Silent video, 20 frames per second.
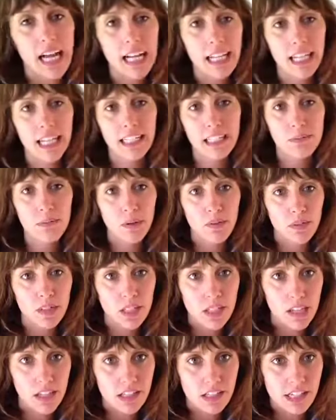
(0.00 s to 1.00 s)
I like to be
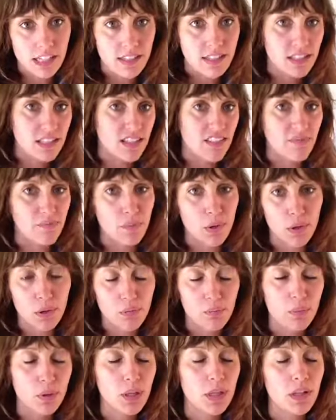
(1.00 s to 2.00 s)
really conscientious of
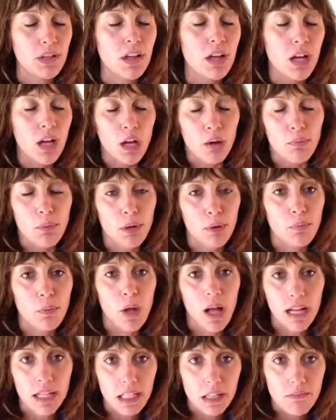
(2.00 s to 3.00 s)
putting
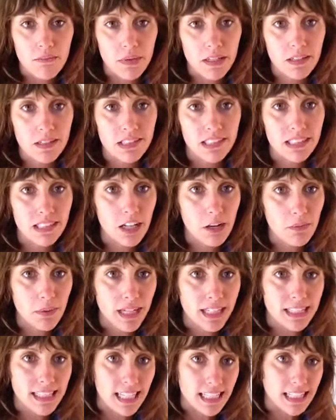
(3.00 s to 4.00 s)
purple onion peels in there
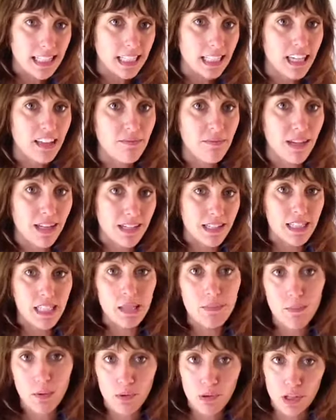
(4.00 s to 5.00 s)
because that's going to give me a
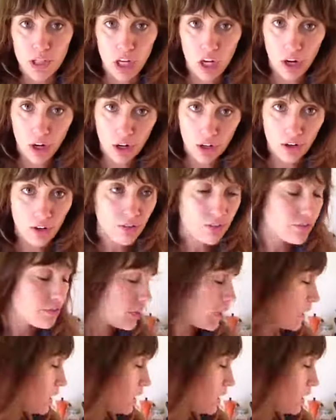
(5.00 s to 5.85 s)
deeper, darker